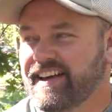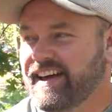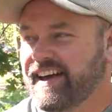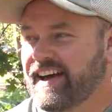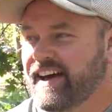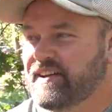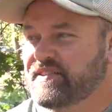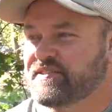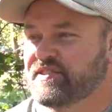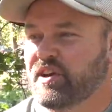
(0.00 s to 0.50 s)

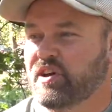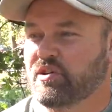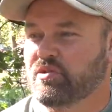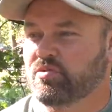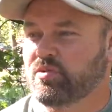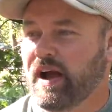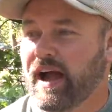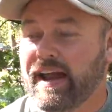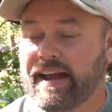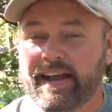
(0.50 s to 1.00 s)
Uh, so
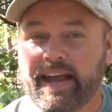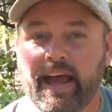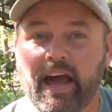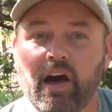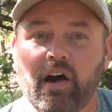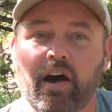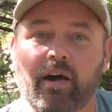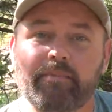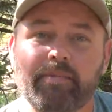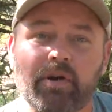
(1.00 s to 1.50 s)
right
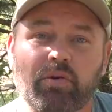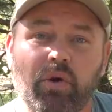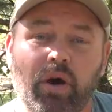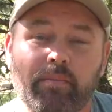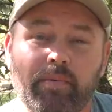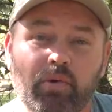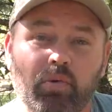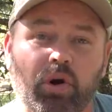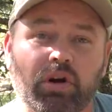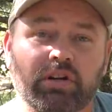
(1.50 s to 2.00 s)
now I've been,
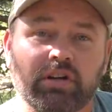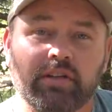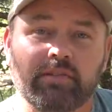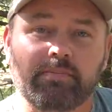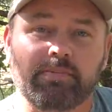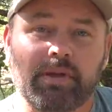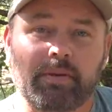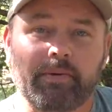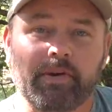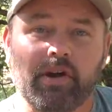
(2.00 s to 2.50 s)
I've been working on
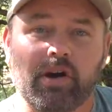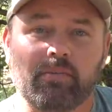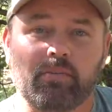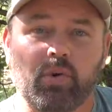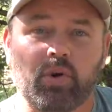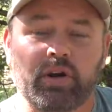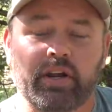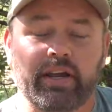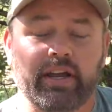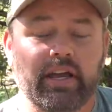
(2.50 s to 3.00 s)
the plumbing all
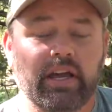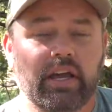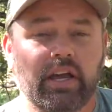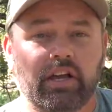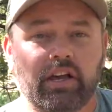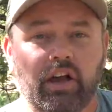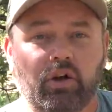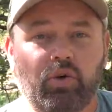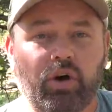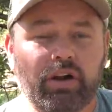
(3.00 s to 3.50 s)
morning,
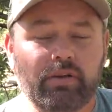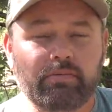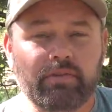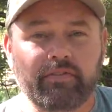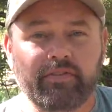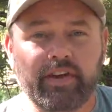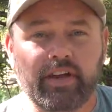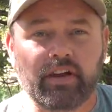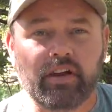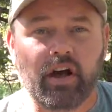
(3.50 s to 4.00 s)
got quite a bit
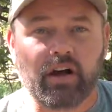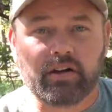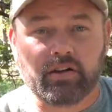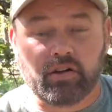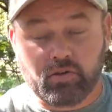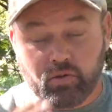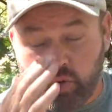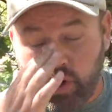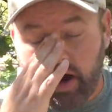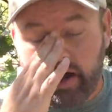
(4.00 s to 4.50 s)
of it knocked,
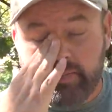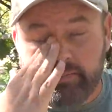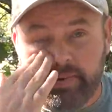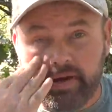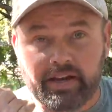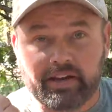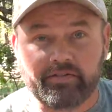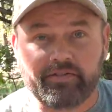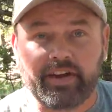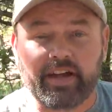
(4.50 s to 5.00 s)
quite a
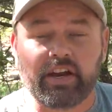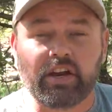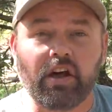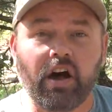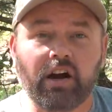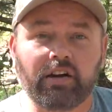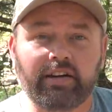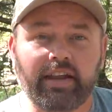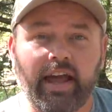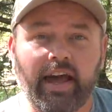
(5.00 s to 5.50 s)
bit of it
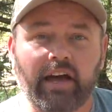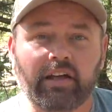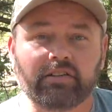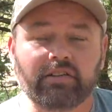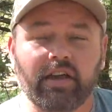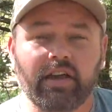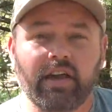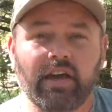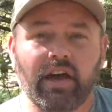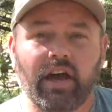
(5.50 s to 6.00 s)
knocked out.
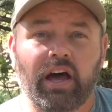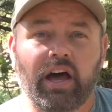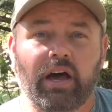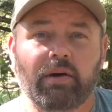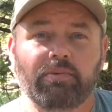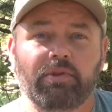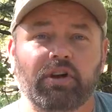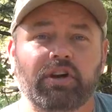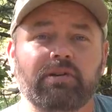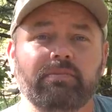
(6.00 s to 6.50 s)

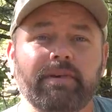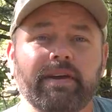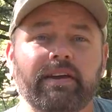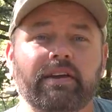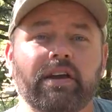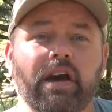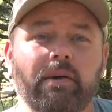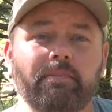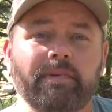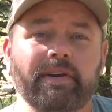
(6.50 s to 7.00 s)
Um, they're going to be
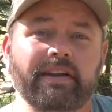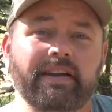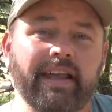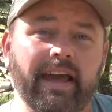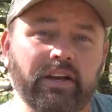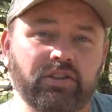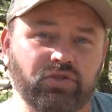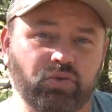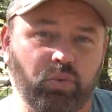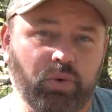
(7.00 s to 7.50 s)
coming
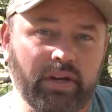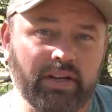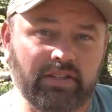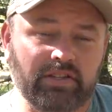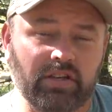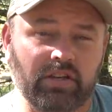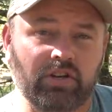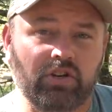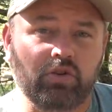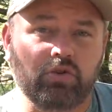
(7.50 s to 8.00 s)
next week
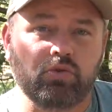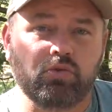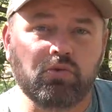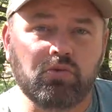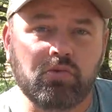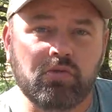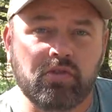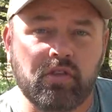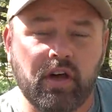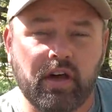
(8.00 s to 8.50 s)
to
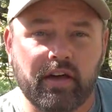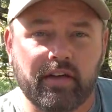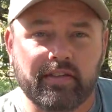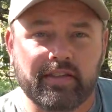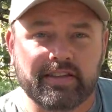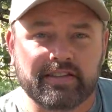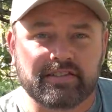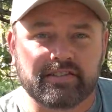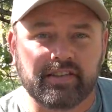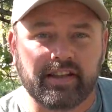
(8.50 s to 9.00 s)
do the,
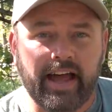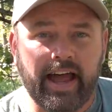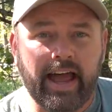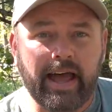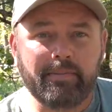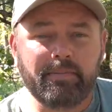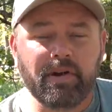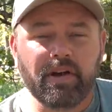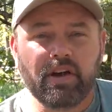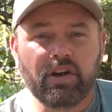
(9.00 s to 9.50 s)
the
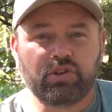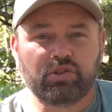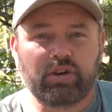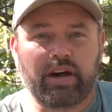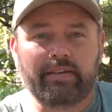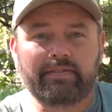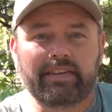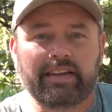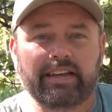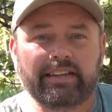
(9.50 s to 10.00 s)
slab. So
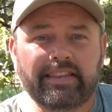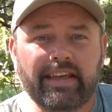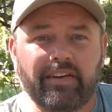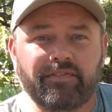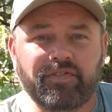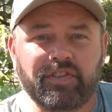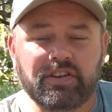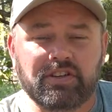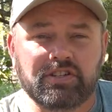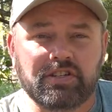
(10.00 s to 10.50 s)
I have to get
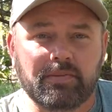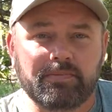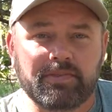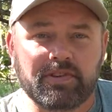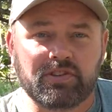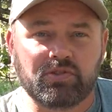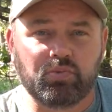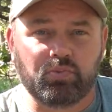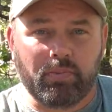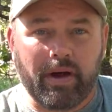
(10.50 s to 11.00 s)
that finished up
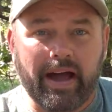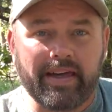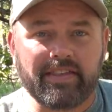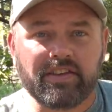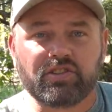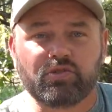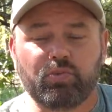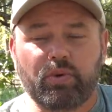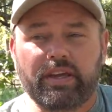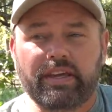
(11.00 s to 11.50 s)
this by
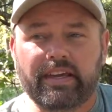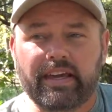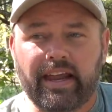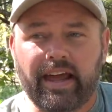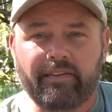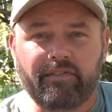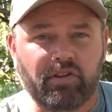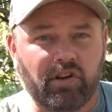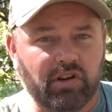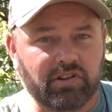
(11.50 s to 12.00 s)
this weekend,
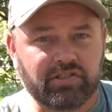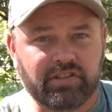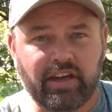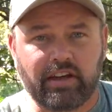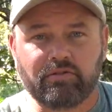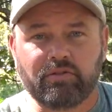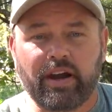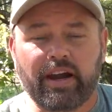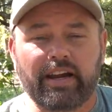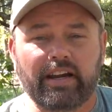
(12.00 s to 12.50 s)
have it all
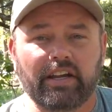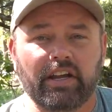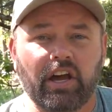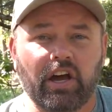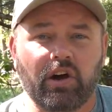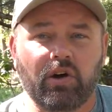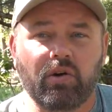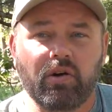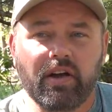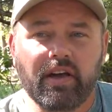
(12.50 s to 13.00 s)
set, ready to
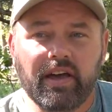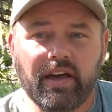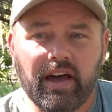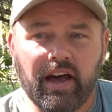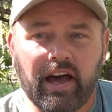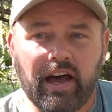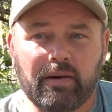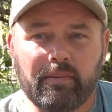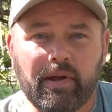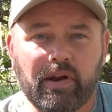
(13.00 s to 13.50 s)
go.
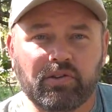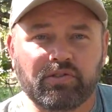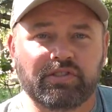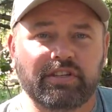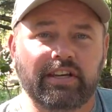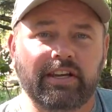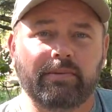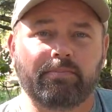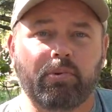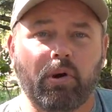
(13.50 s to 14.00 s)
Um, I don't
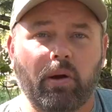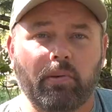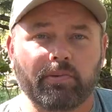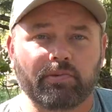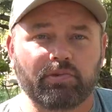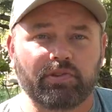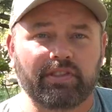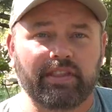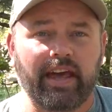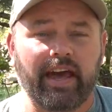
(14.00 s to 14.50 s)
see any
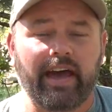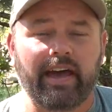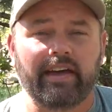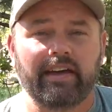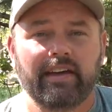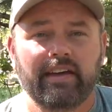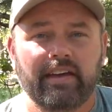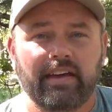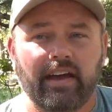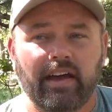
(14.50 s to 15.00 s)
problems with that.
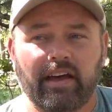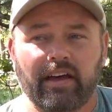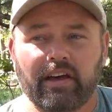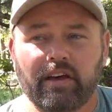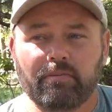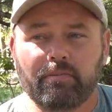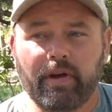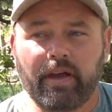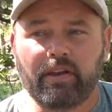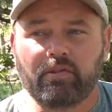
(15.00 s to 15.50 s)

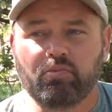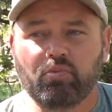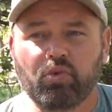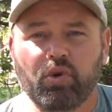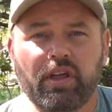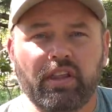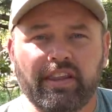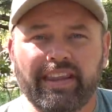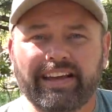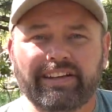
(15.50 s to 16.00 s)
Um, and in
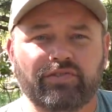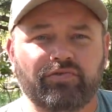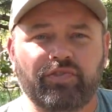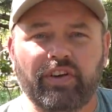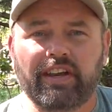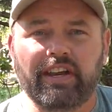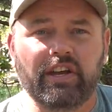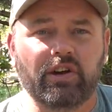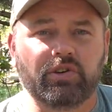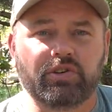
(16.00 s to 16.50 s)
the next
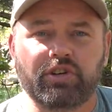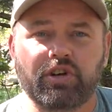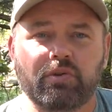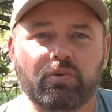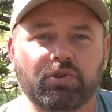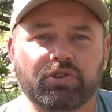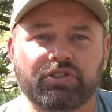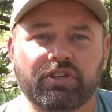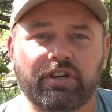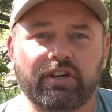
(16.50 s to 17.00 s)
video or two,
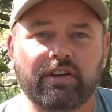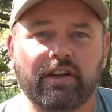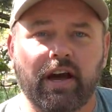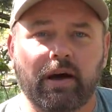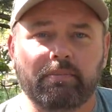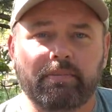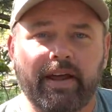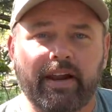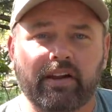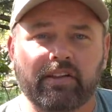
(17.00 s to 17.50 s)
we'll show you
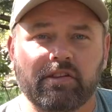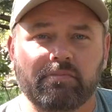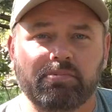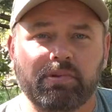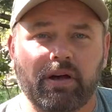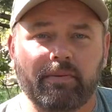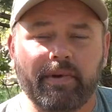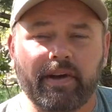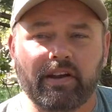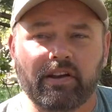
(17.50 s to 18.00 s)
update on the
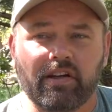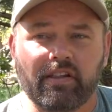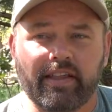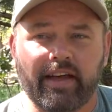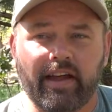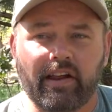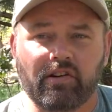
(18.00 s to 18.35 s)
plumbing and all that.